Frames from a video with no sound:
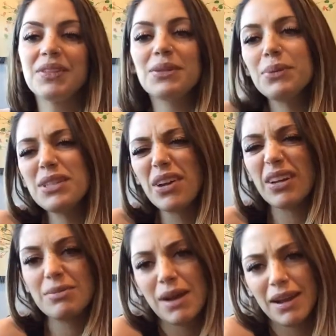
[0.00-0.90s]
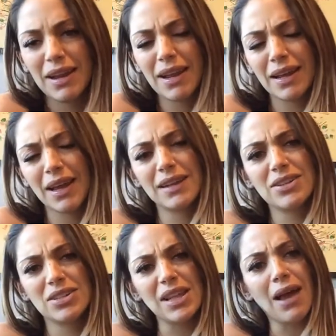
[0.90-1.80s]
So we talked about it and I kind
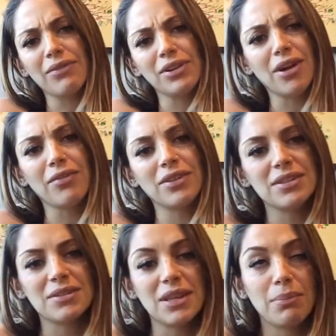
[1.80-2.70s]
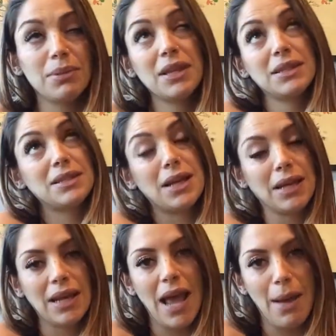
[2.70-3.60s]
of just laughed it off because I was like, but that's
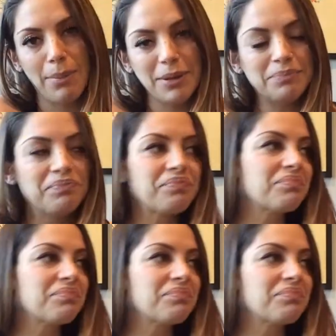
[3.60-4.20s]
not going to happen.